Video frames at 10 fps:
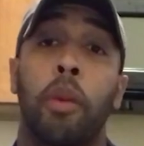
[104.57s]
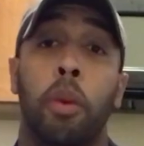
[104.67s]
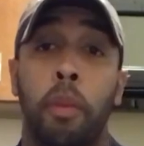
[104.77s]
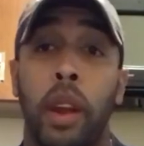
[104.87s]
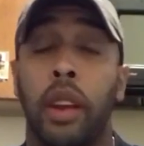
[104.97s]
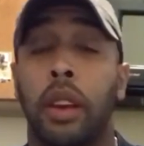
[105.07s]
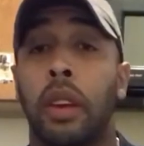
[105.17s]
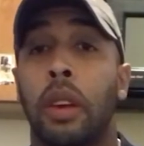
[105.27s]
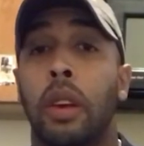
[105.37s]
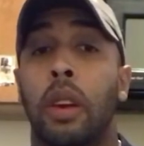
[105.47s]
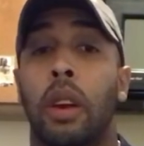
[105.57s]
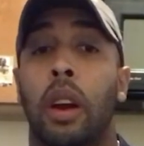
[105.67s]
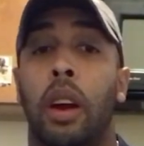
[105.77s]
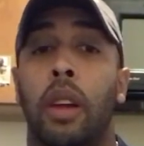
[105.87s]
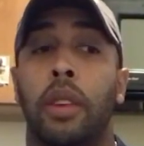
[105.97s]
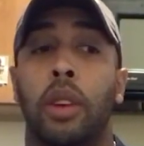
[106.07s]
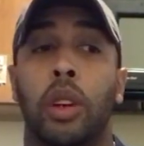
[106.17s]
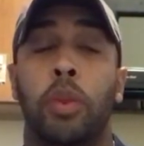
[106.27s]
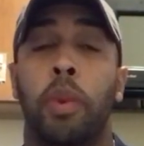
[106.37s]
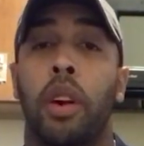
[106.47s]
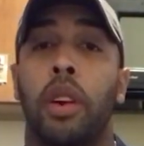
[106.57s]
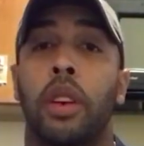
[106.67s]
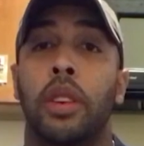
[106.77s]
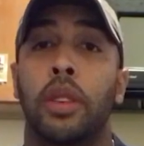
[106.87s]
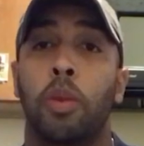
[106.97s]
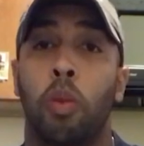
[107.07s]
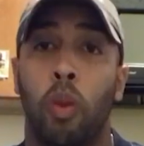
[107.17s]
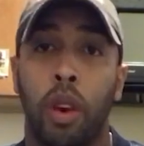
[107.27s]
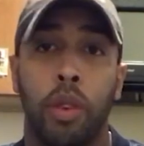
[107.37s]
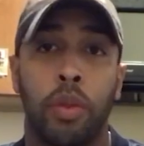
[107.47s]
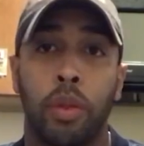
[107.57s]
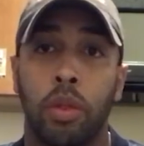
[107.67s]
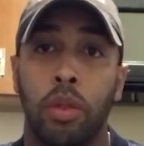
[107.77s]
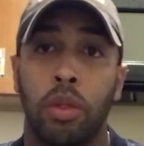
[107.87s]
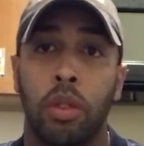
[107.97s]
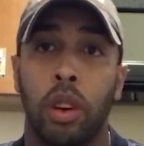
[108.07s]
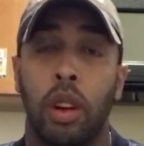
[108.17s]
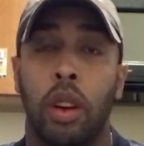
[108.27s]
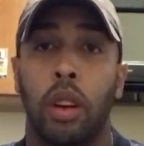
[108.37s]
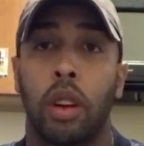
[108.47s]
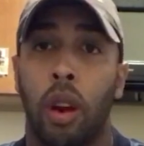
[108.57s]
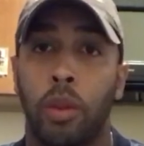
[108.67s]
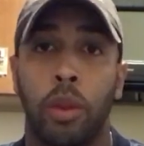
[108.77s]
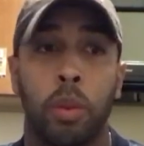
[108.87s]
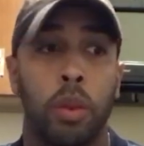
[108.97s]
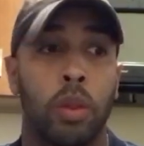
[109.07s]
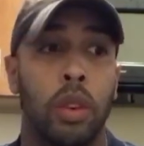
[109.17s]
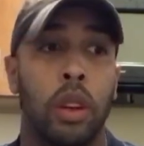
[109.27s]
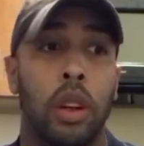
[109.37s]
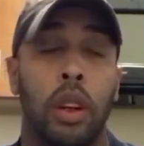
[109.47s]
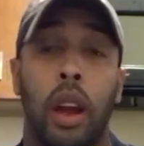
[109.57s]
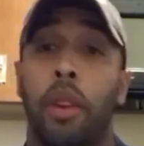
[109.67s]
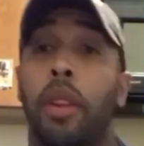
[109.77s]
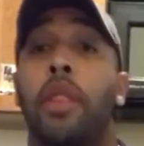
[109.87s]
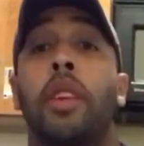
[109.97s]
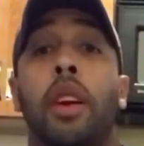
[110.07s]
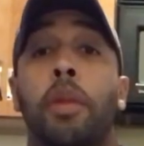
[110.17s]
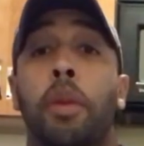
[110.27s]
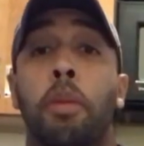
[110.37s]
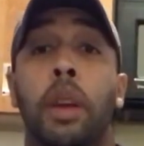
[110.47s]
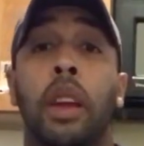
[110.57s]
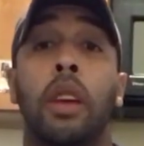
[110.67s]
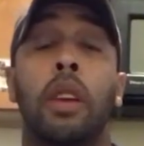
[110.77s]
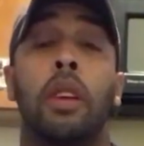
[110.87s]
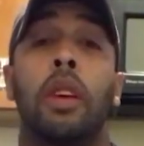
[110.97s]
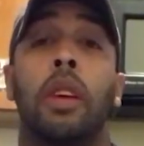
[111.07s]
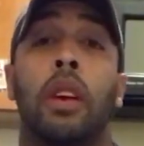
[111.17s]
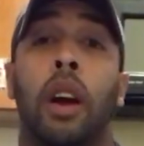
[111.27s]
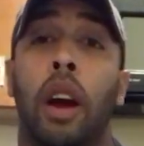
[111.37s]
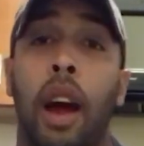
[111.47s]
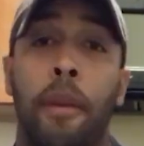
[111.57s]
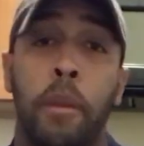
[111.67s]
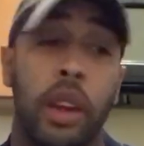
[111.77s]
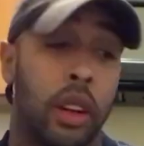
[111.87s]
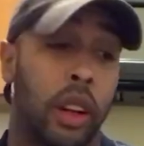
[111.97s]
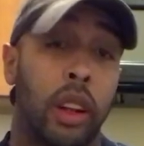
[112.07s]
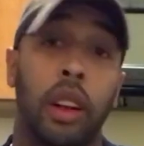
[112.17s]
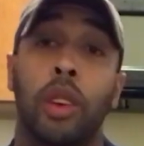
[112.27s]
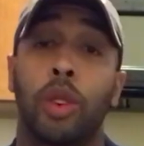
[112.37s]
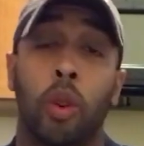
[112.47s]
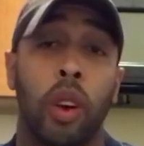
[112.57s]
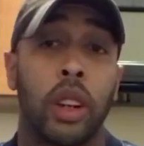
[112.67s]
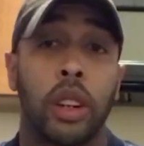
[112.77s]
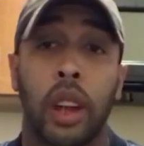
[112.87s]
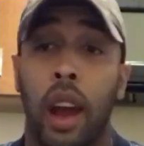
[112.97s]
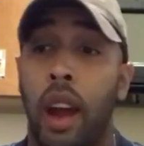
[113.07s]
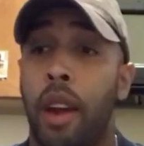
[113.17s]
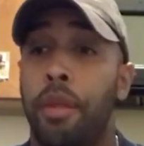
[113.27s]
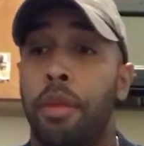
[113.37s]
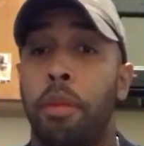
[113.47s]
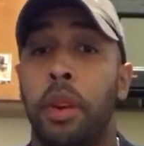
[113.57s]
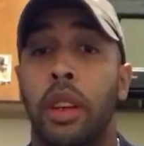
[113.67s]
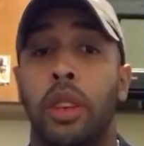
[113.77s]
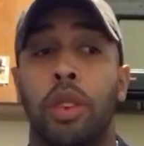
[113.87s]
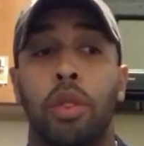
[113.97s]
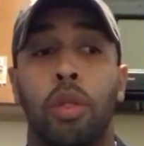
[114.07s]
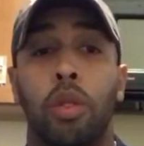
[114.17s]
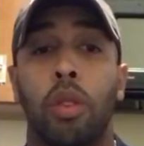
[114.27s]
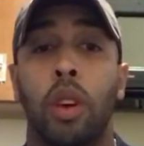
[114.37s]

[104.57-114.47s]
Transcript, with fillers: They will make uh, experience wonderful, uh, comfortable. I know they've done it for me. Uh, I've been to Clear Choice. I've been to